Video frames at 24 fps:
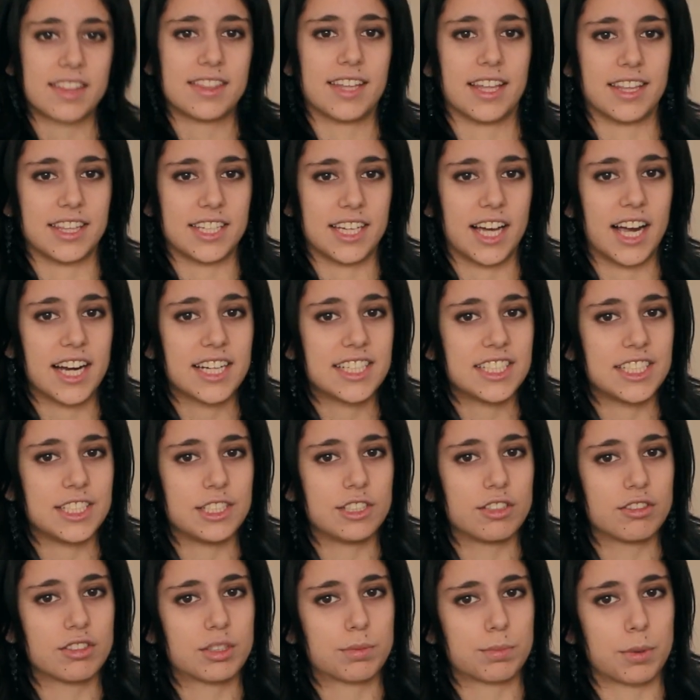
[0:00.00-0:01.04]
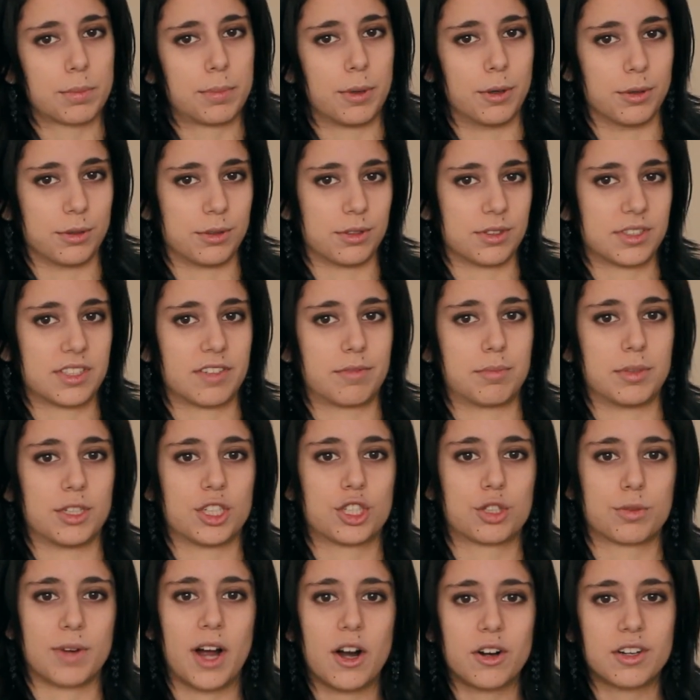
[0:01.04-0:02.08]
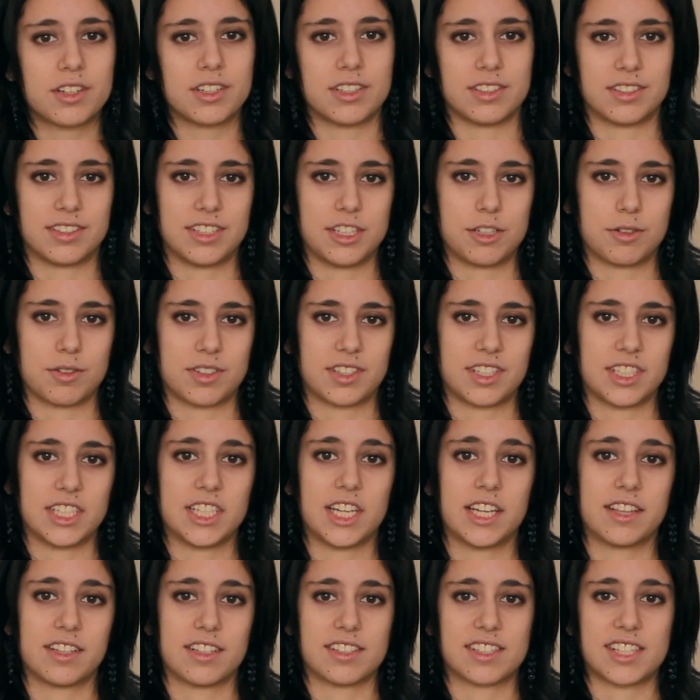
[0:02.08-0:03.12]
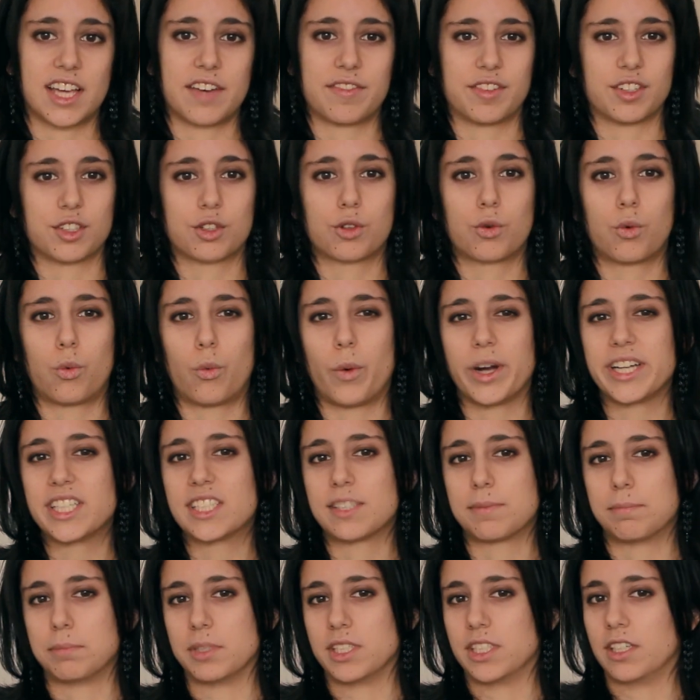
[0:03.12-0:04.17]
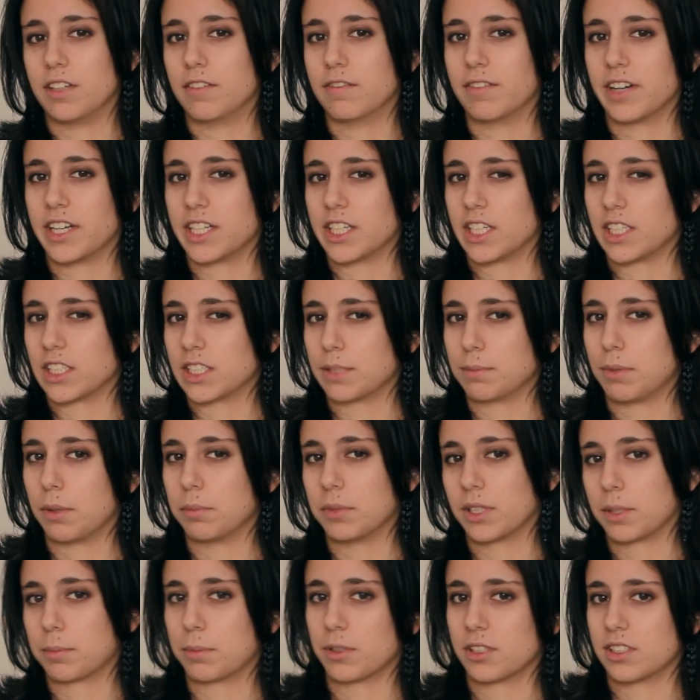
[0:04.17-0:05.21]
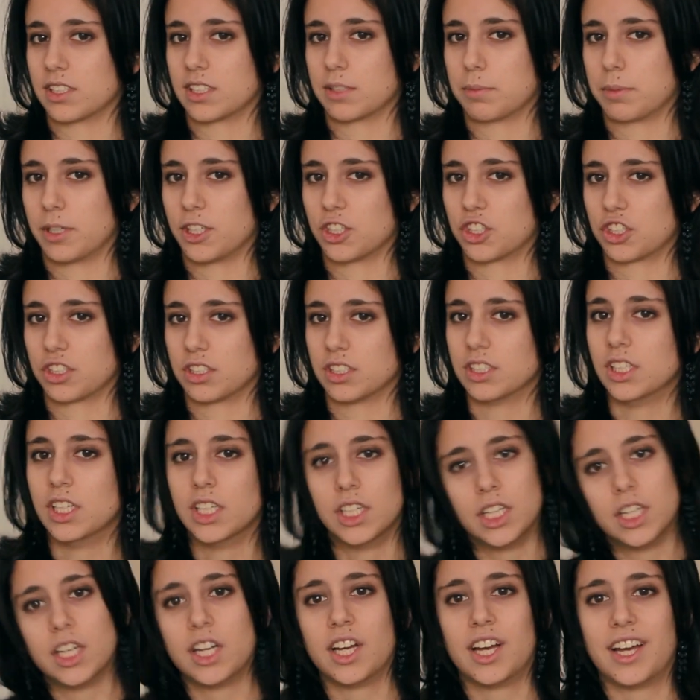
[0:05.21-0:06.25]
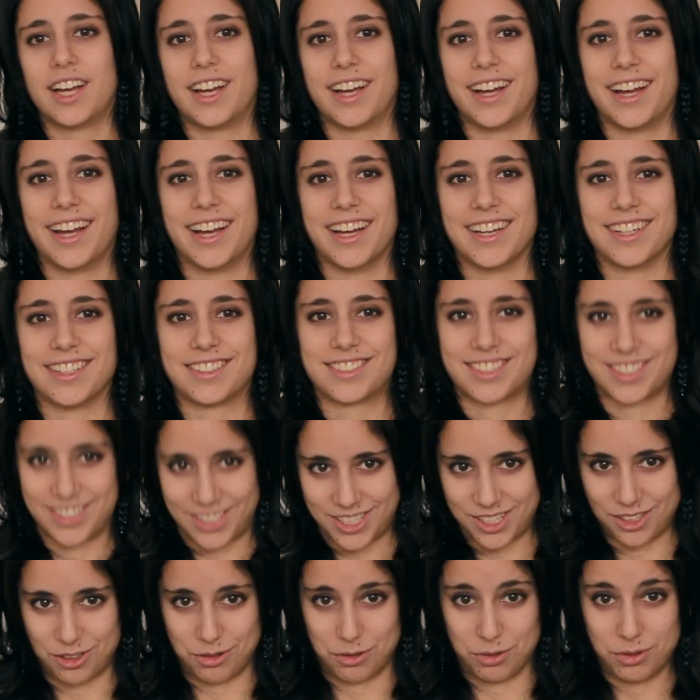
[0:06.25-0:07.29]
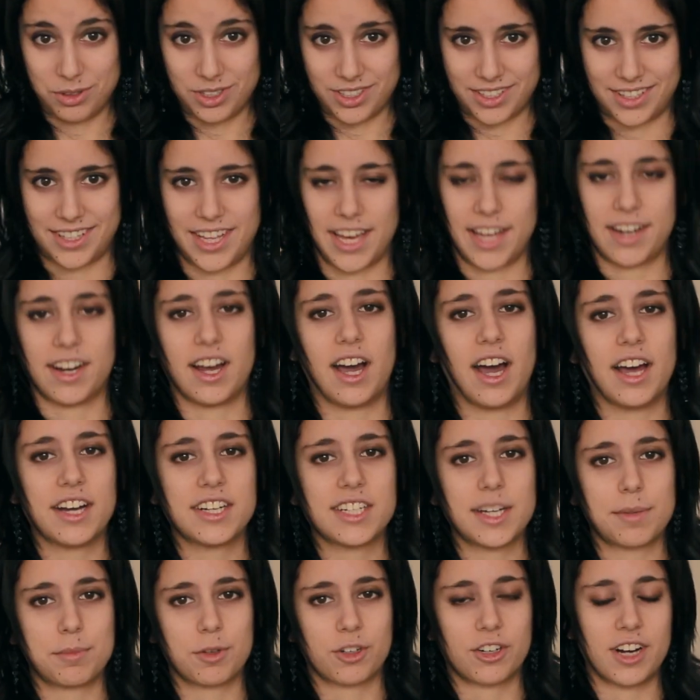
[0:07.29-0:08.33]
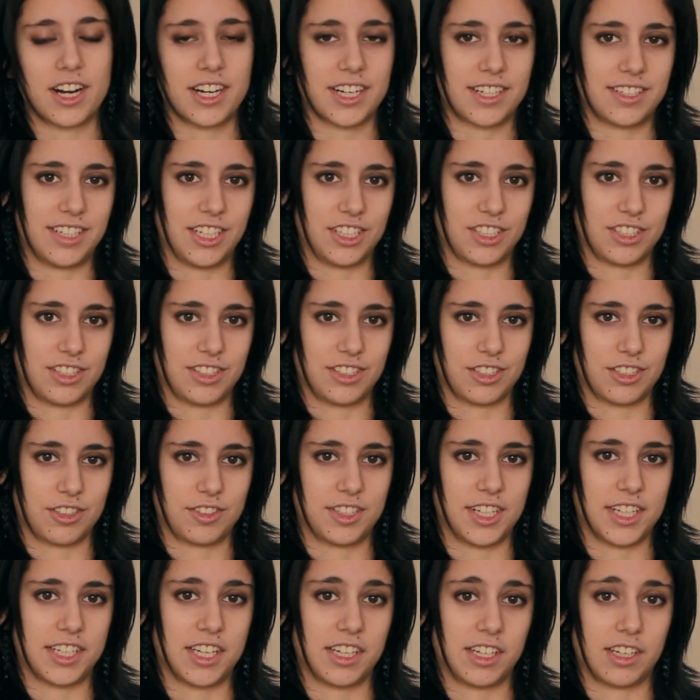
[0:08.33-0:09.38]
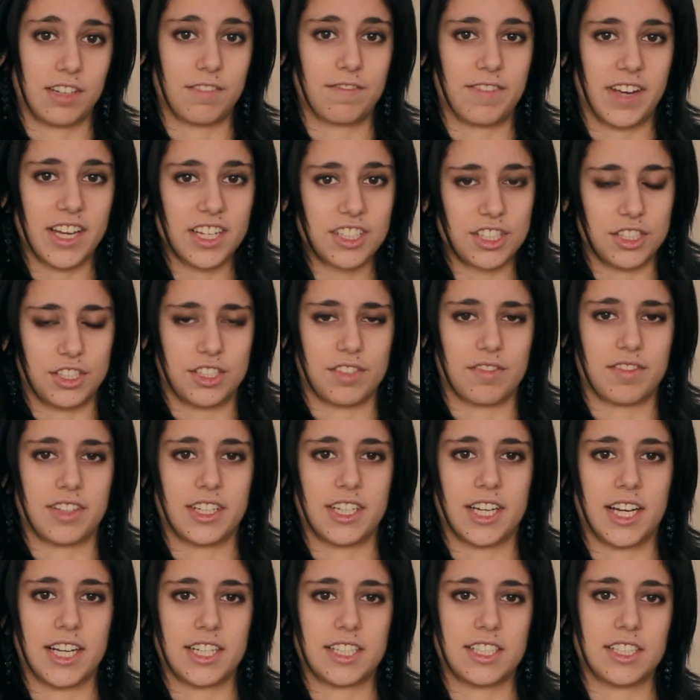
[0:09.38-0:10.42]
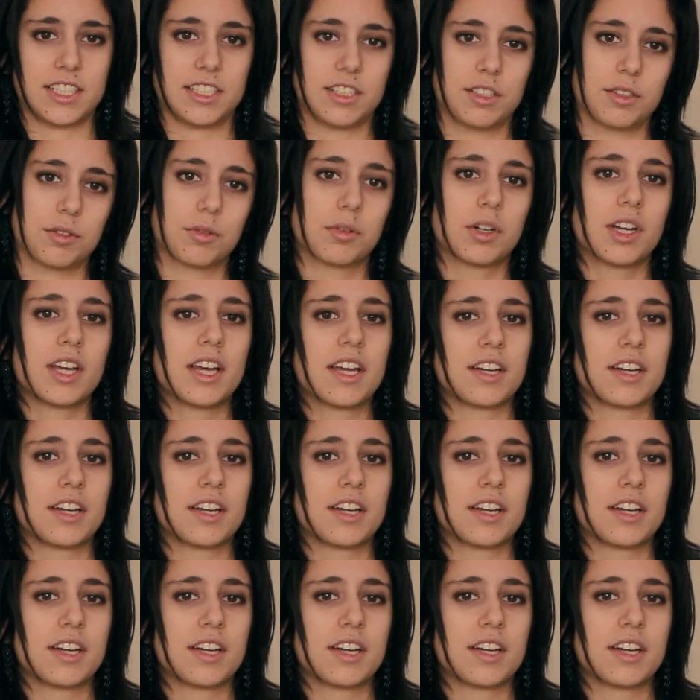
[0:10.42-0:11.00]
that the ITU's proposals have been shrouded in secrecy and thus haven't quite been inviting to public participation. And two, that undemocratic nations are taking advantage of the ITU